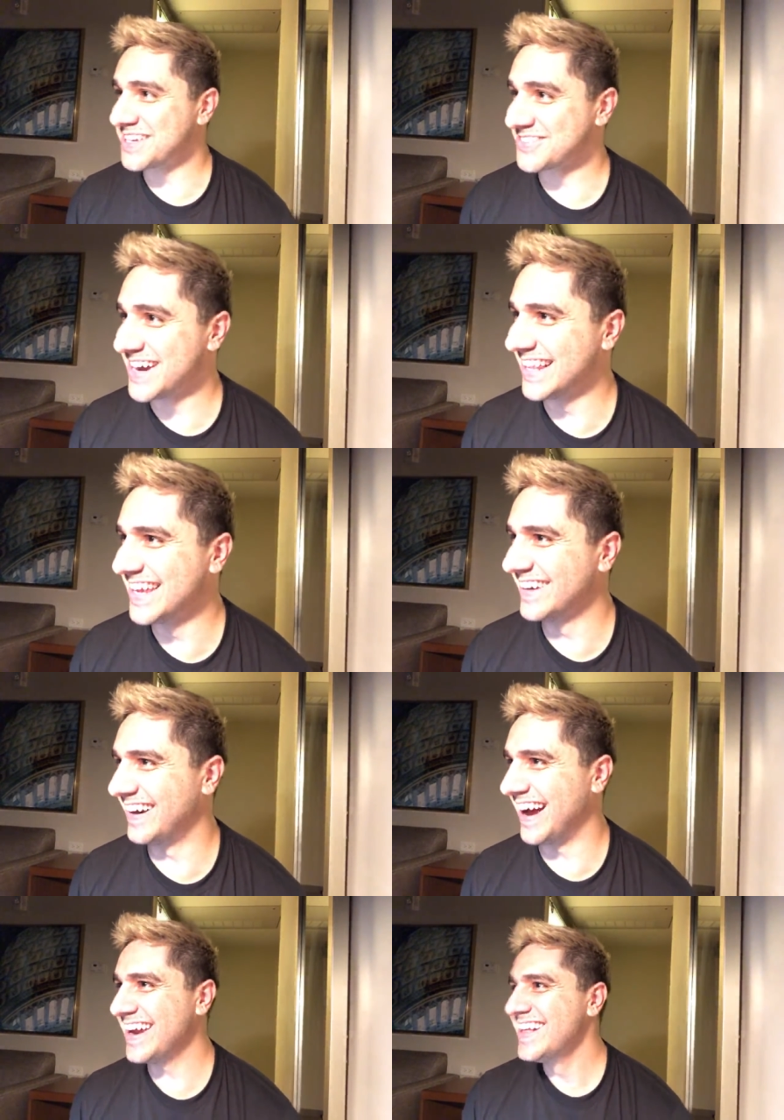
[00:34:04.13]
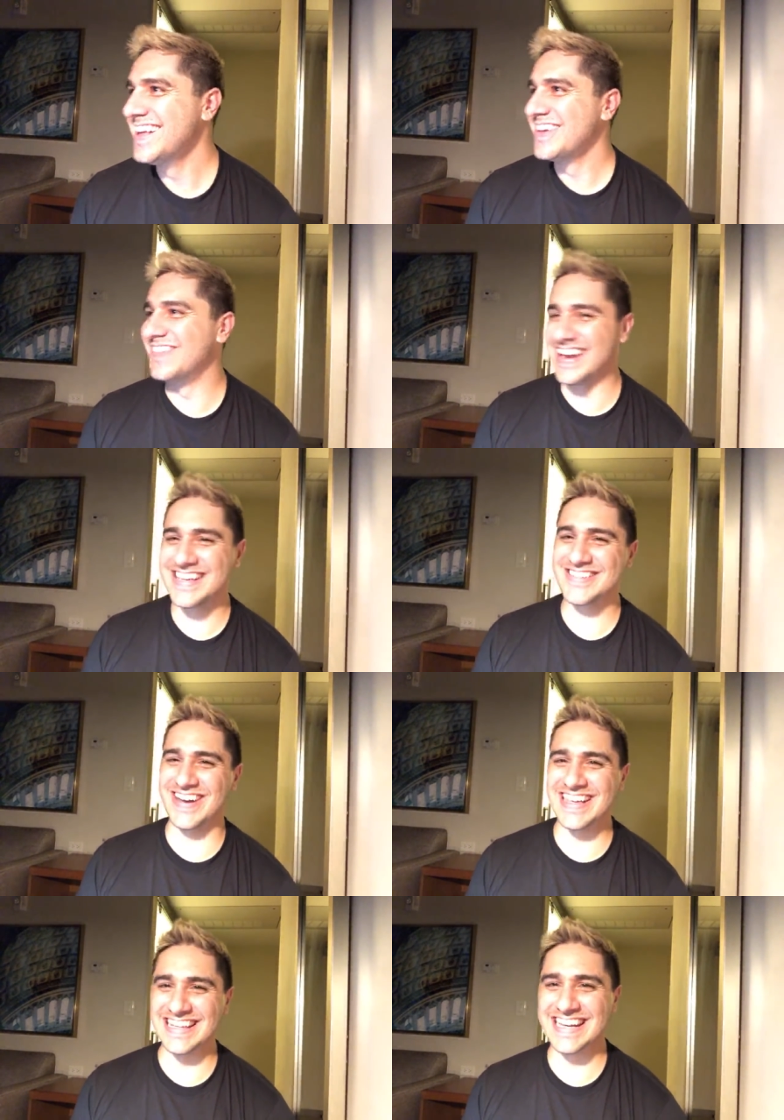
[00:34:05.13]
As a Venezuelan, right?
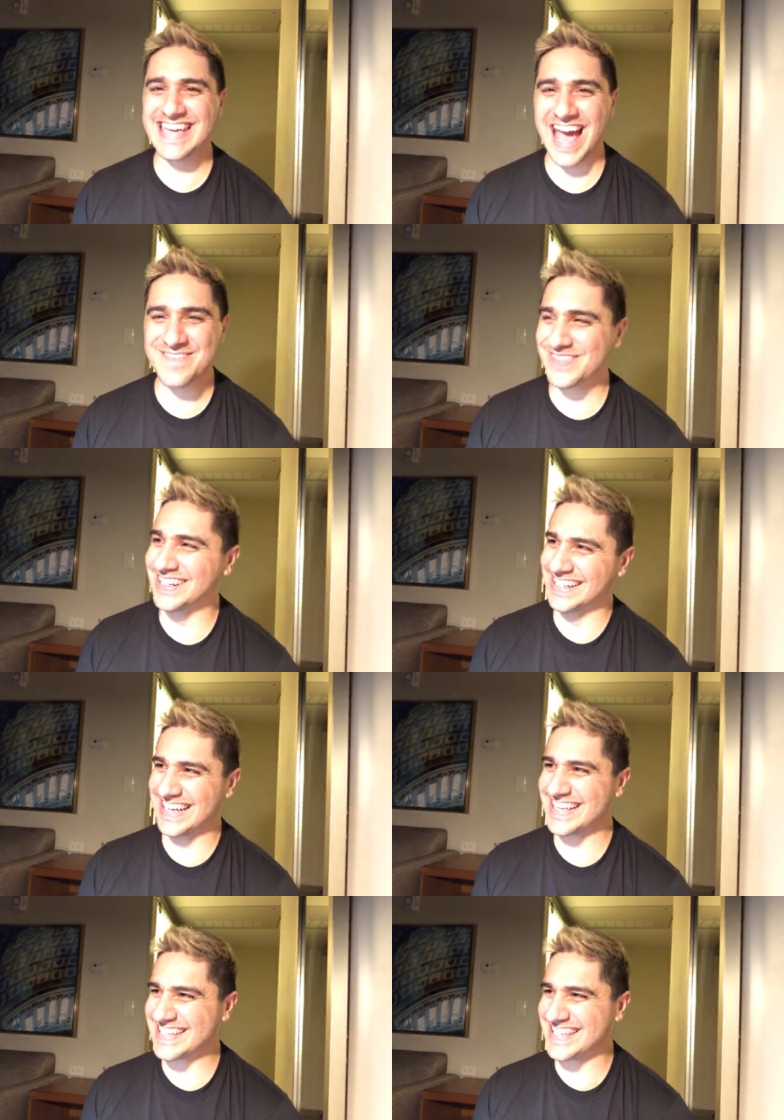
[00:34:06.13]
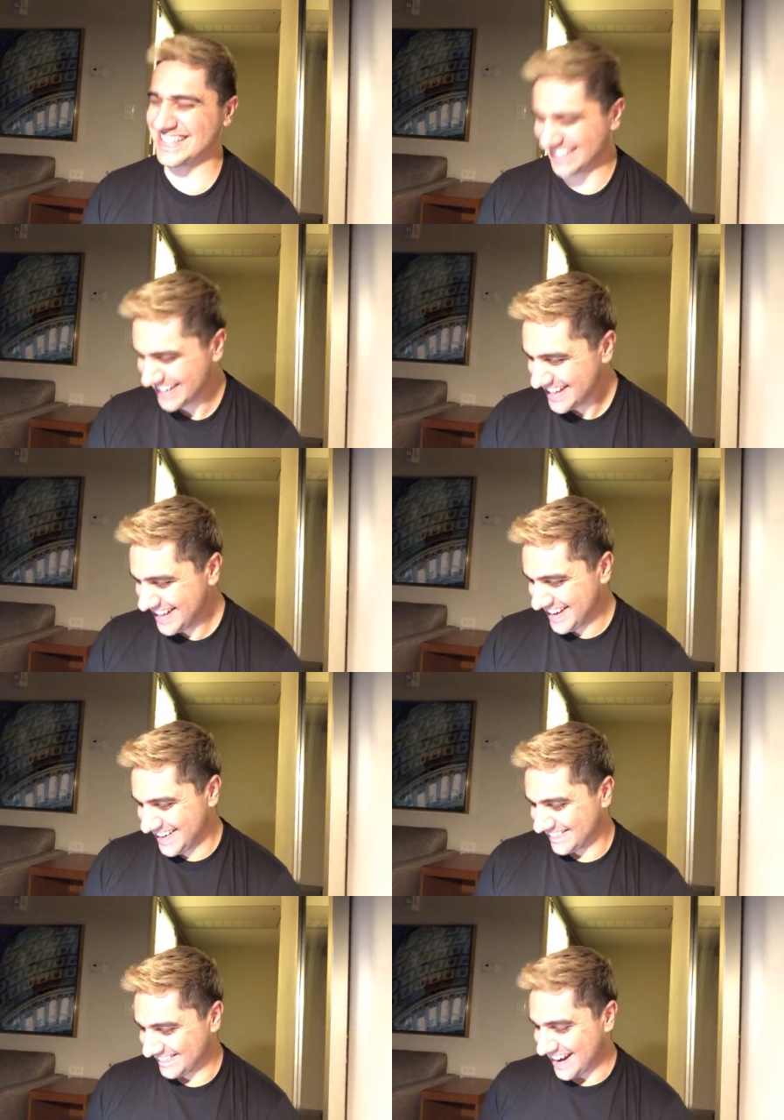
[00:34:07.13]
Venezuelan capitalist,
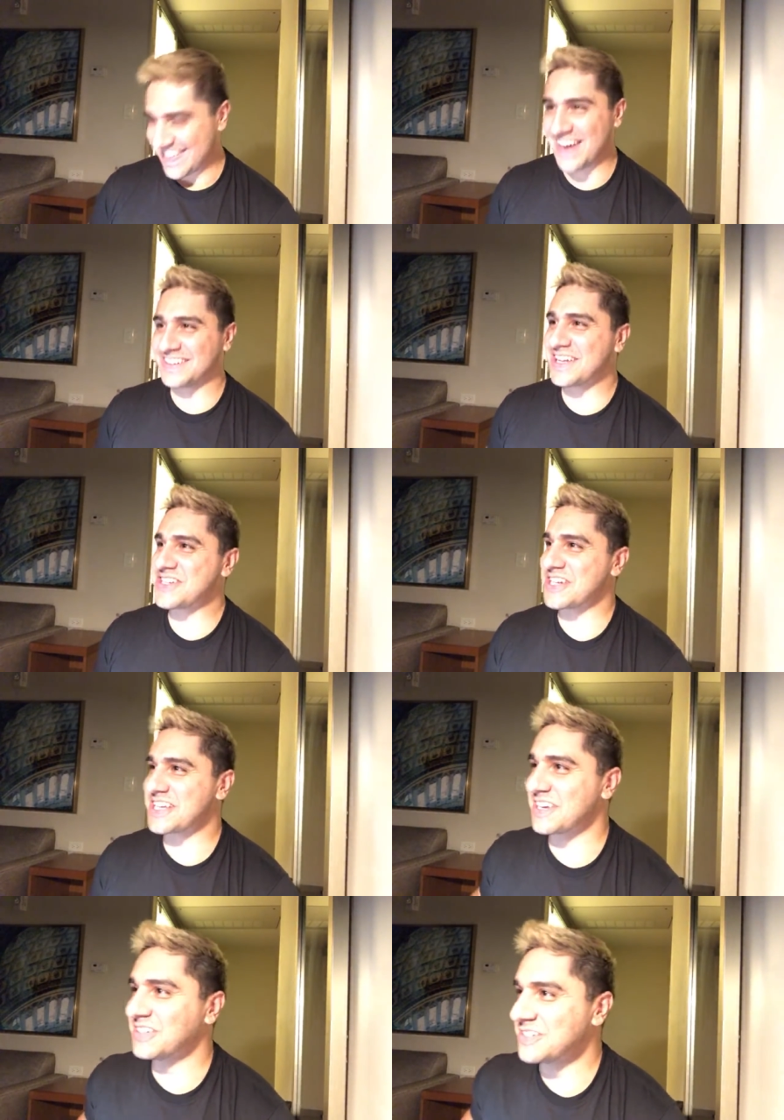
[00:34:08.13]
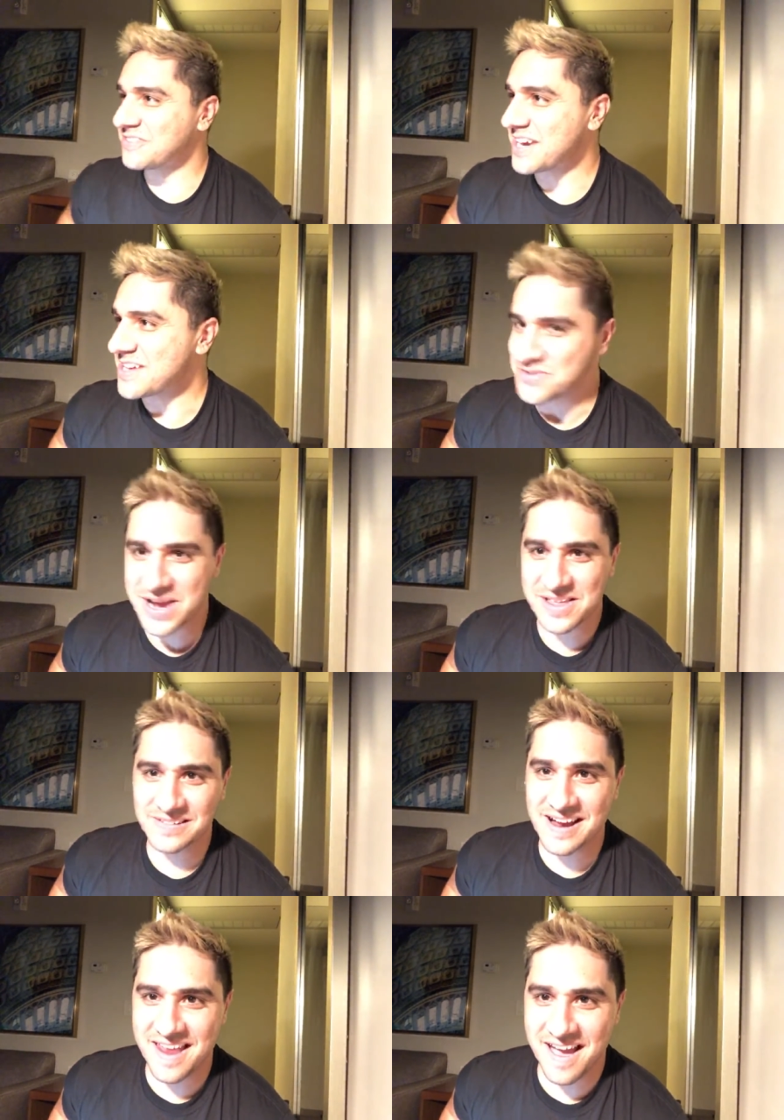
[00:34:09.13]
right? That'll get you killed in
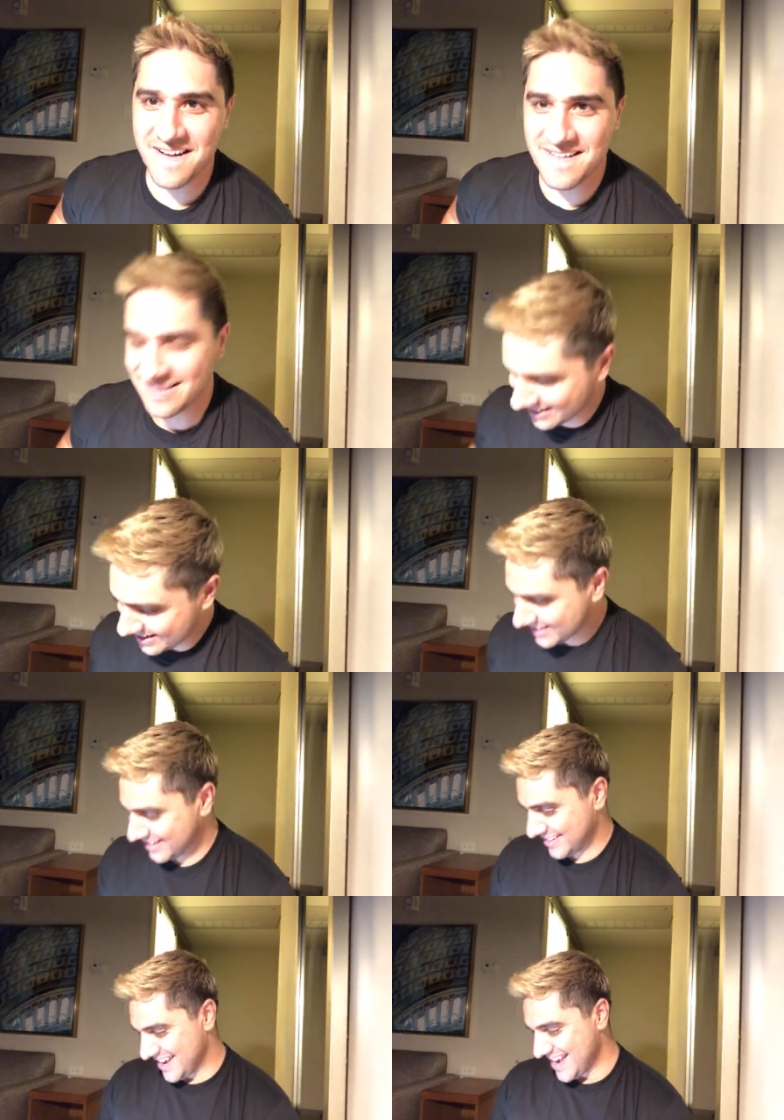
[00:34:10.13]
Venezuela right now.